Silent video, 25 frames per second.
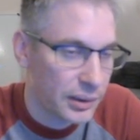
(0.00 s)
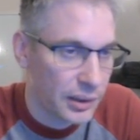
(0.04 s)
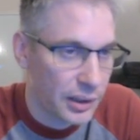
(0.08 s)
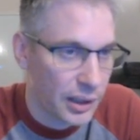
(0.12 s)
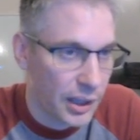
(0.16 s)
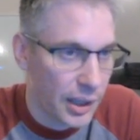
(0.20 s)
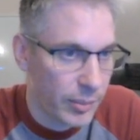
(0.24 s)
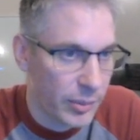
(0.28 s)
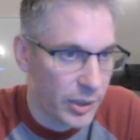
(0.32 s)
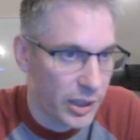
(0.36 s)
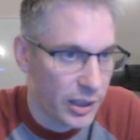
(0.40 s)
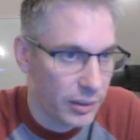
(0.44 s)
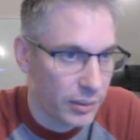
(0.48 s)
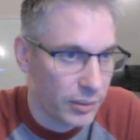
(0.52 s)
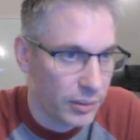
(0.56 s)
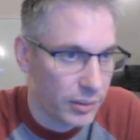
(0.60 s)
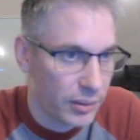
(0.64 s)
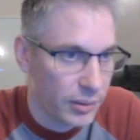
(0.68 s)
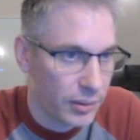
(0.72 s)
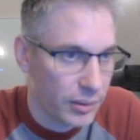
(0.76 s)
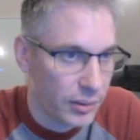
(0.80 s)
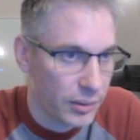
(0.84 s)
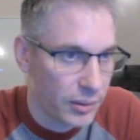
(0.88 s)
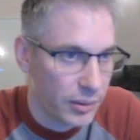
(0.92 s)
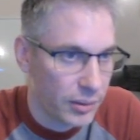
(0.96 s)
I mean,
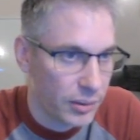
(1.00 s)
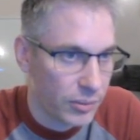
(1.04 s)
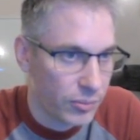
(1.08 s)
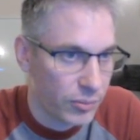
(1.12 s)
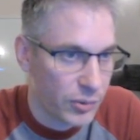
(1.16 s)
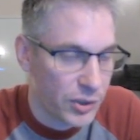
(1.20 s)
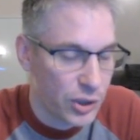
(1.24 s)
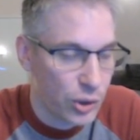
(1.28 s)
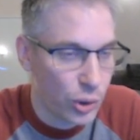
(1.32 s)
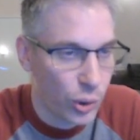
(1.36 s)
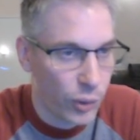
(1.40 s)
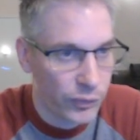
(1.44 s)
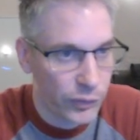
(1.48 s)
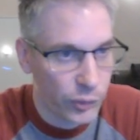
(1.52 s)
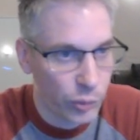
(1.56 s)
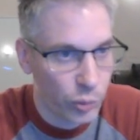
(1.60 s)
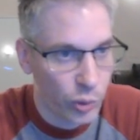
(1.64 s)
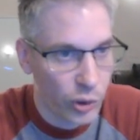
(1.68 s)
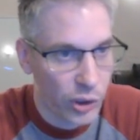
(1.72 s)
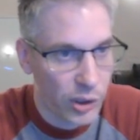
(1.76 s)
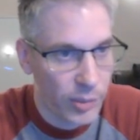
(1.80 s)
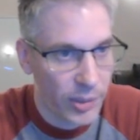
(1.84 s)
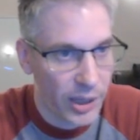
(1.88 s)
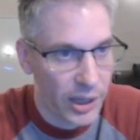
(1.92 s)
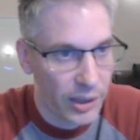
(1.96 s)
you still have to
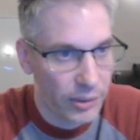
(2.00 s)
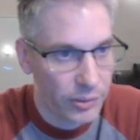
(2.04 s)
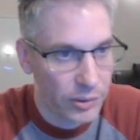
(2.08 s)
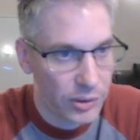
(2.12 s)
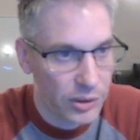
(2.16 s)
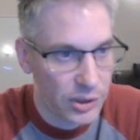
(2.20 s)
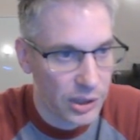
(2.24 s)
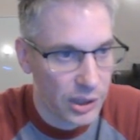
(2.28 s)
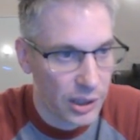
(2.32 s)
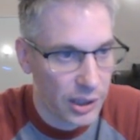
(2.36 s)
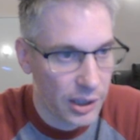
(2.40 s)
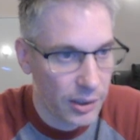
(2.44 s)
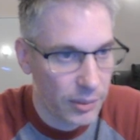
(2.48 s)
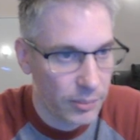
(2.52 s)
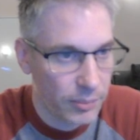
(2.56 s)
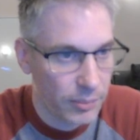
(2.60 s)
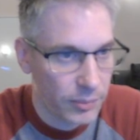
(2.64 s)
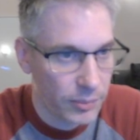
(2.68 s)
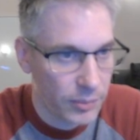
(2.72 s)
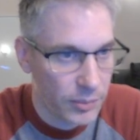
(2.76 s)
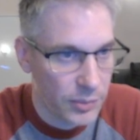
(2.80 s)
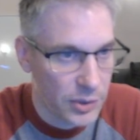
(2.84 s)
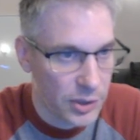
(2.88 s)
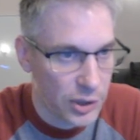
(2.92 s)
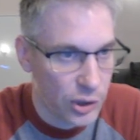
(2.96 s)
worry about
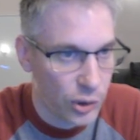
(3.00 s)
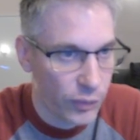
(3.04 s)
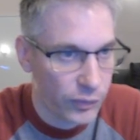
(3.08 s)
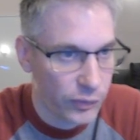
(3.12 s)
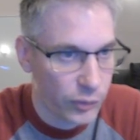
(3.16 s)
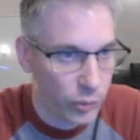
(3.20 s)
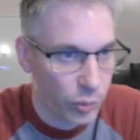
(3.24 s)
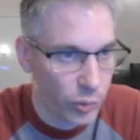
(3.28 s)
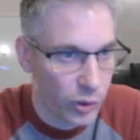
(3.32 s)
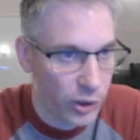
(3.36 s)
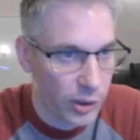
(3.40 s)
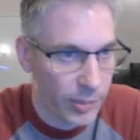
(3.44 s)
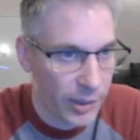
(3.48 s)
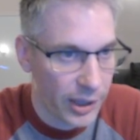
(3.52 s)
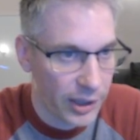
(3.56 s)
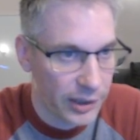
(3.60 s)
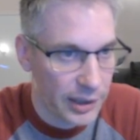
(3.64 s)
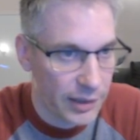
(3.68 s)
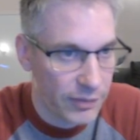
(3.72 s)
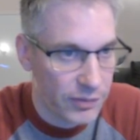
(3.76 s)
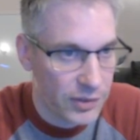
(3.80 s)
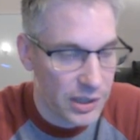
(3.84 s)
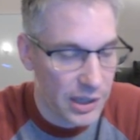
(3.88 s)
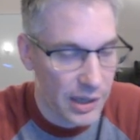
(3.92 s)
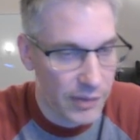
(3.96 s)

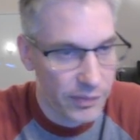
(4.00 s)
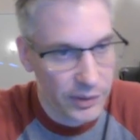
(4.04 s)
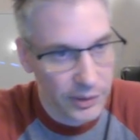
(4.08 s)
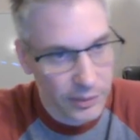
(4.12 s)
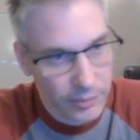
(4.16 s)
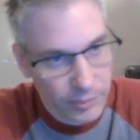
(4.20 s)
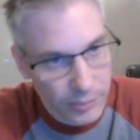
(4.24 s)
f7.